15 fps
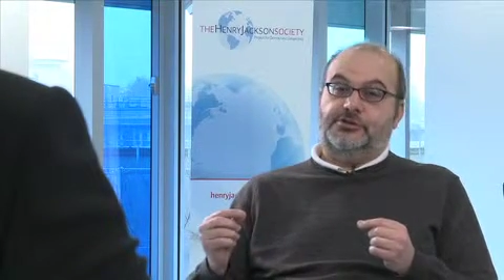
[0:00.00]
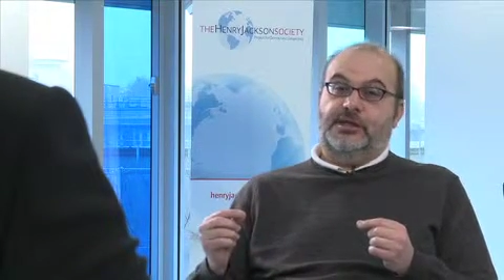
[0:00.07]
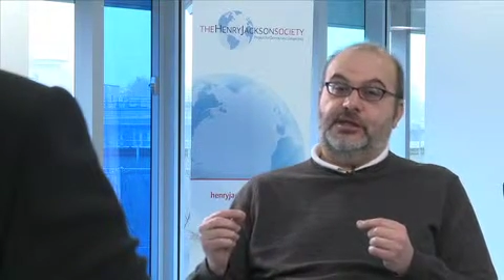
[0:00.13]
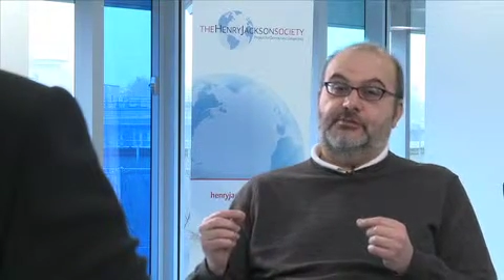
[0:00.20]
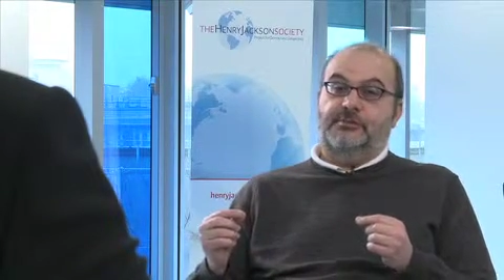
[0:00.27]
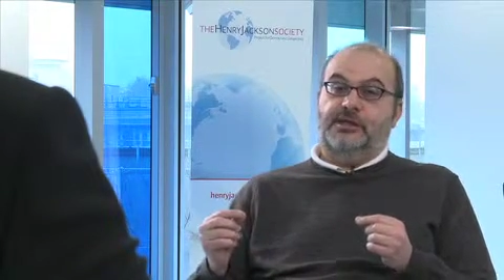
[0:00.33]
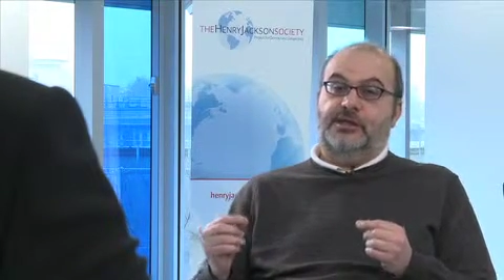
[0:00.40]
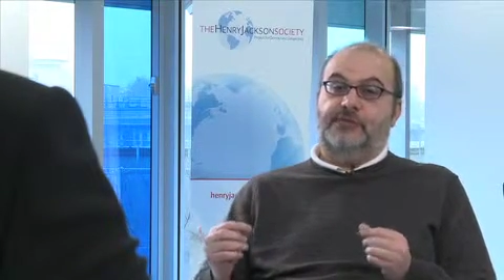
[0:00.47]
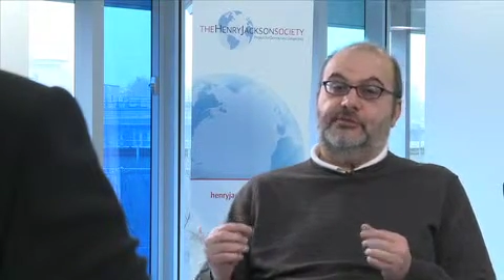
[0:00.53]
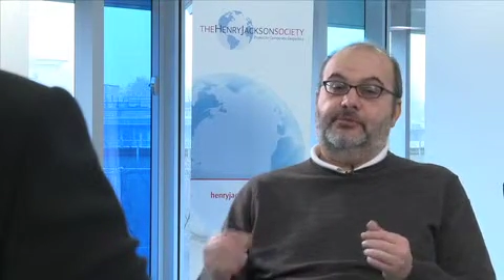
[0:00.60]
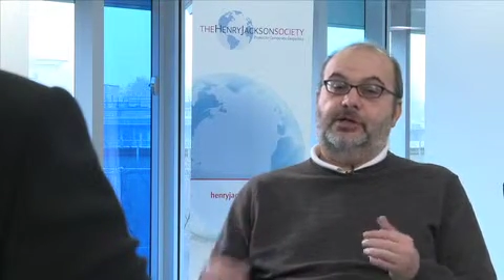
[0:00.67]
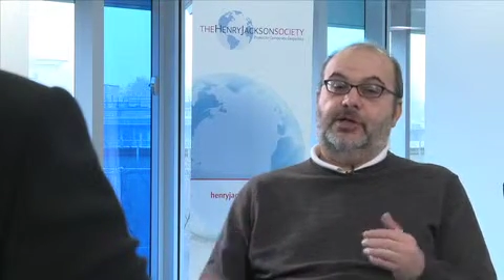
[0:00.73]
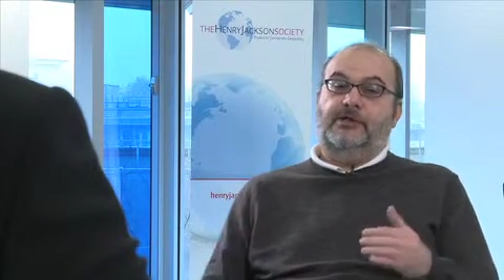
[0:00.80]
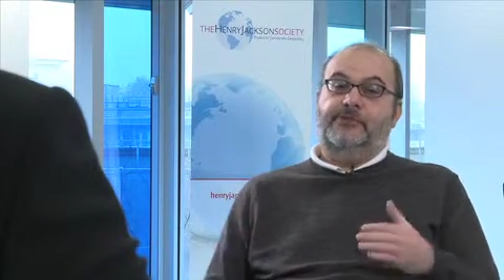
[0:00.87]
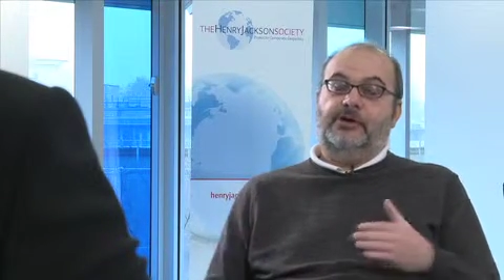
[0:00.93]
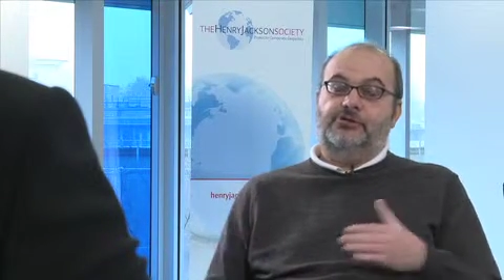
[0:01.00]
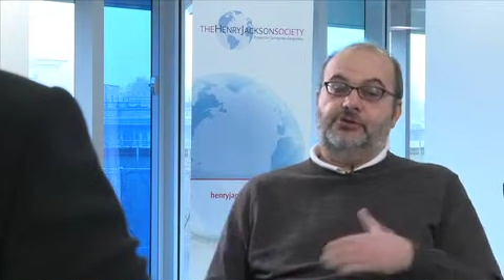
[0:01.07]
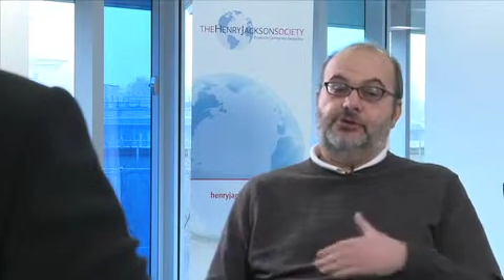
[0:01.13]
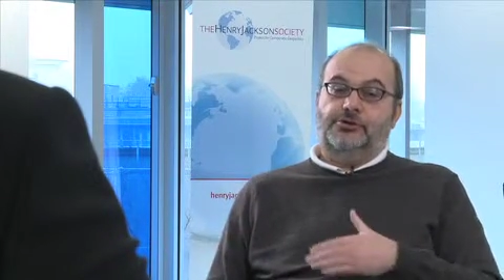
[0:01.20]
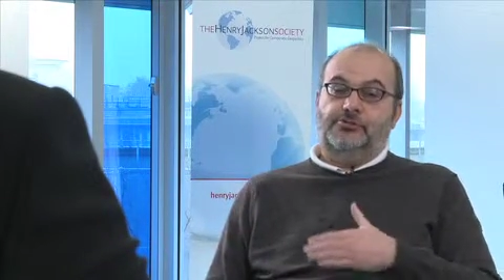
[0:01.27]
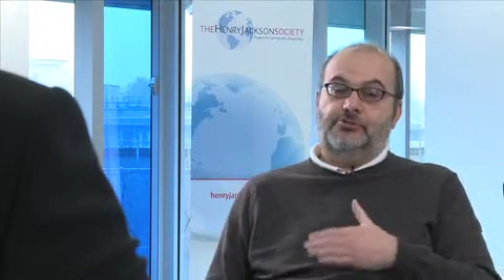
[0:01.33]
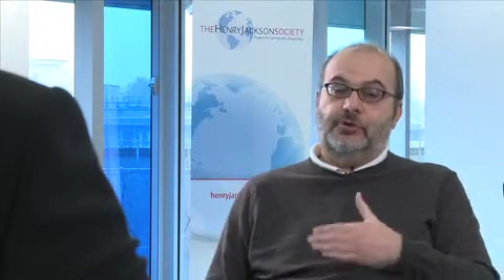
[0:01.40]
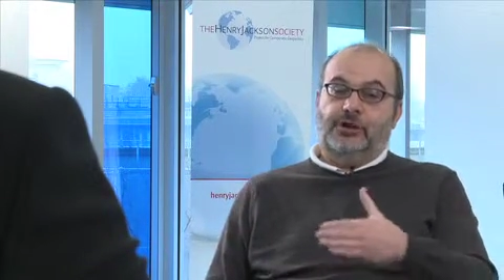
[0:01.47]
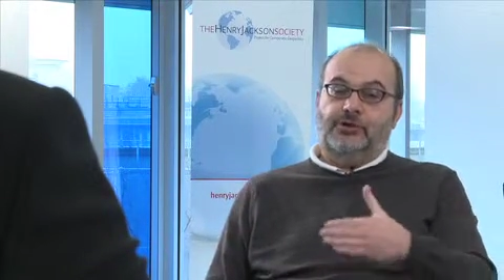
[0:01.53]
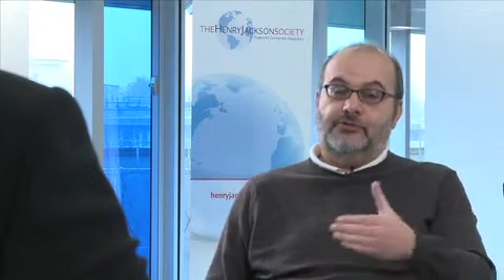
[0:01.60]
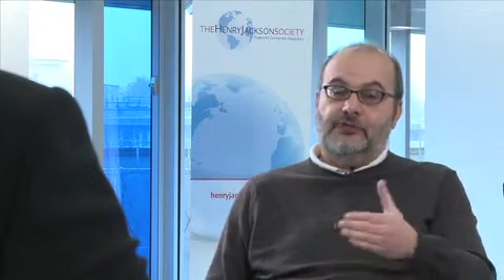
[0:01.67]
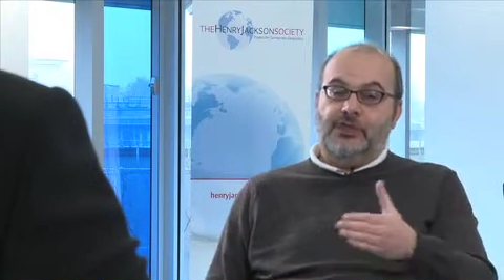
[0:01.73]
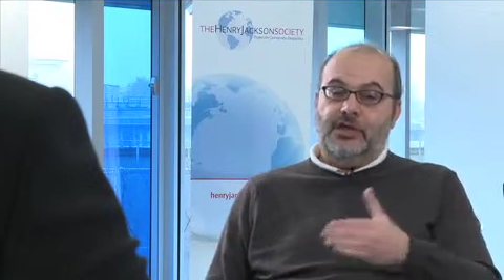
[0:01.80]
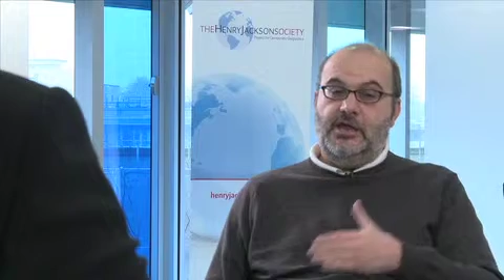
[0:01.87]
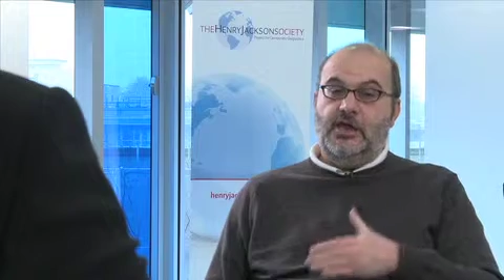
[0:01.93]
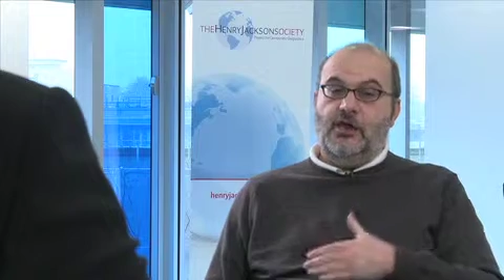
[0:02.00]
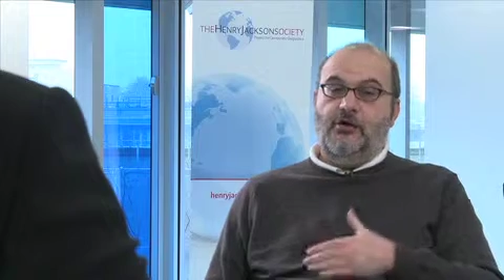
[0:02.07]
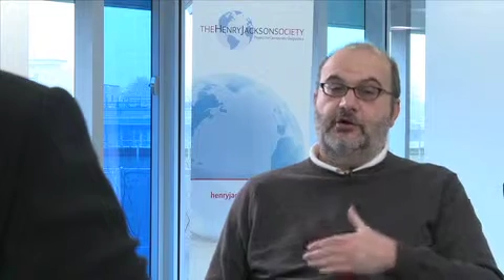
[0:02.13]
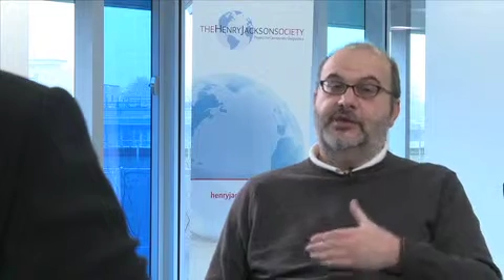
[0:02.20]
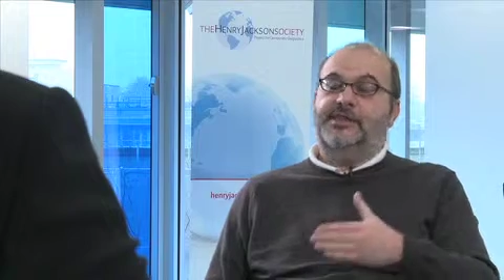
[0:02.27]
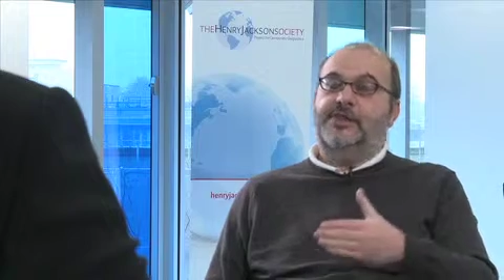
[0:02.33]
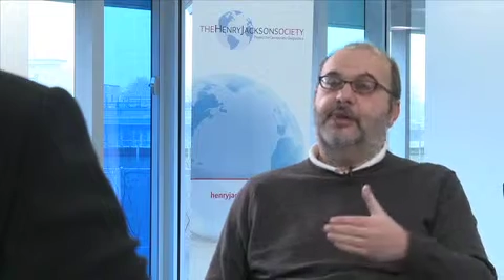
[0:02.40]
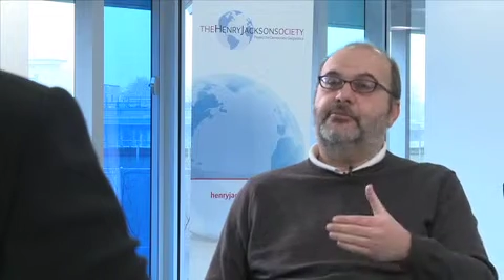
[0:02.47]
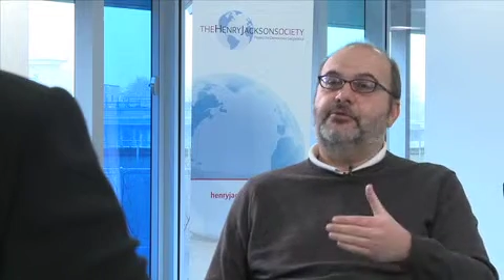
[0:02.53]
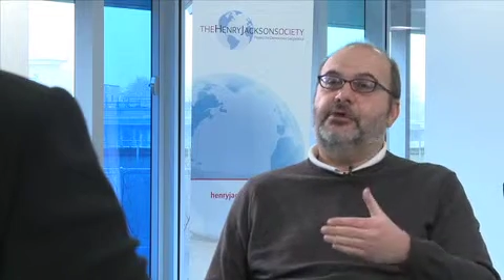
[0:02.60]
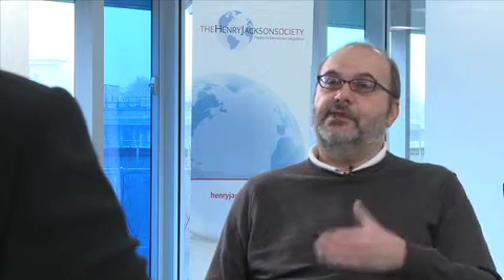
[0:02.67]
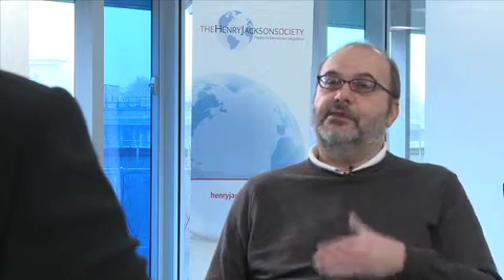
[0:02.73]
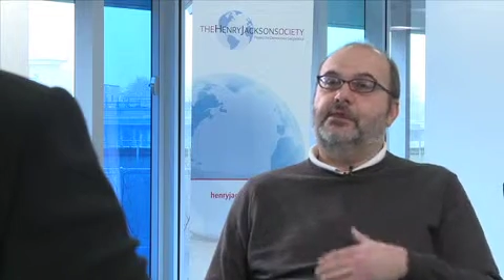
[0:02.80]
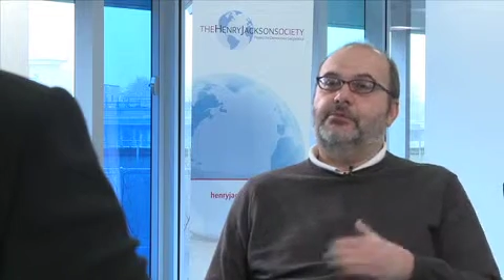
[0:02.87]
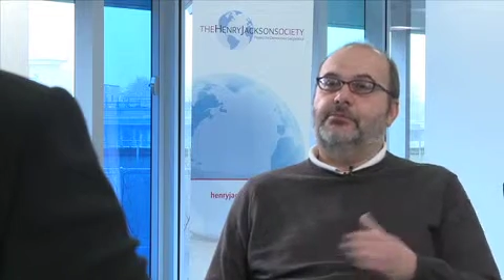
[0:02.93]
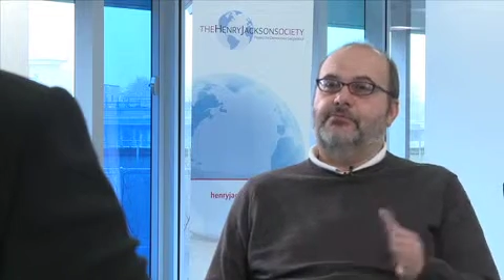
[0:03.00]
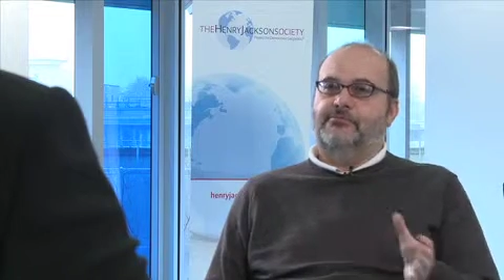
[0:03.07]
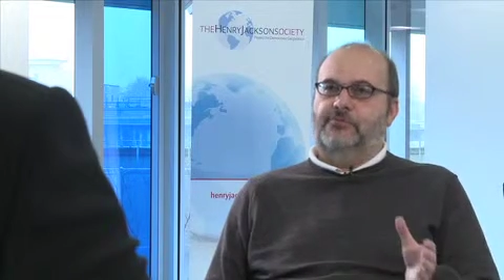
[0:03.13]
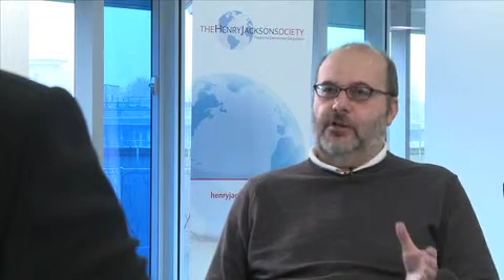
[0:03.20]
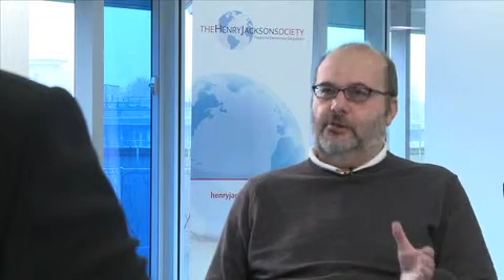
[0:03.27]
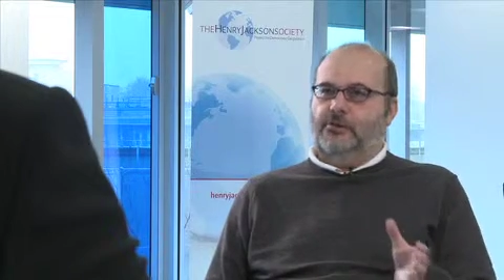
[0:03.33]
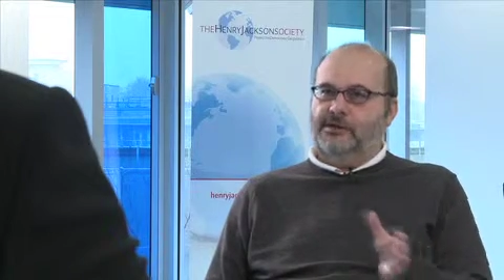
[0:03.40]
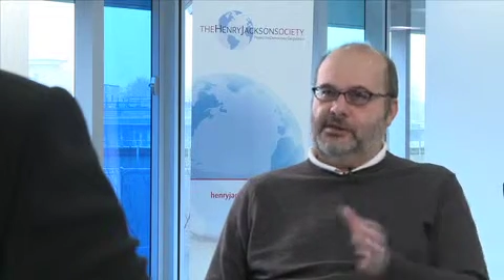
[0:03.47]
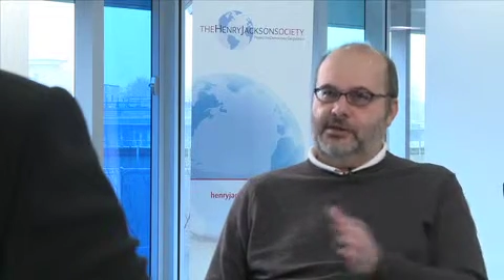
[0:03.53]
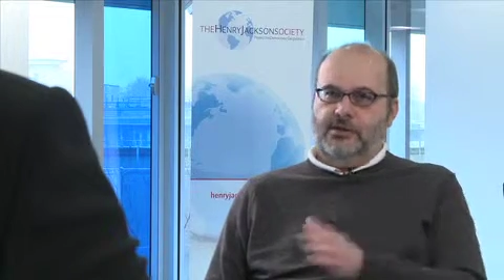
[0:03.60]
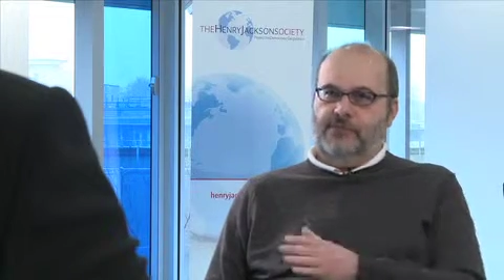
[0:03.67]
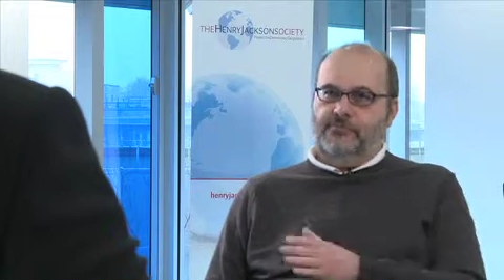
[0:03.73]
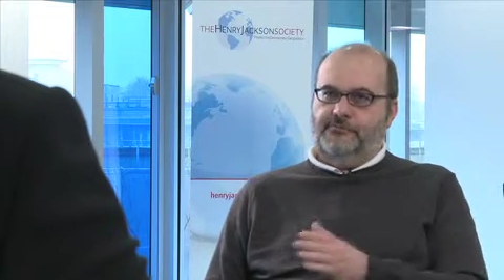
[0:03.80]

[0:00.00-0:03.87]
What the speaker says: That means we have actually to agree on some reasonable flows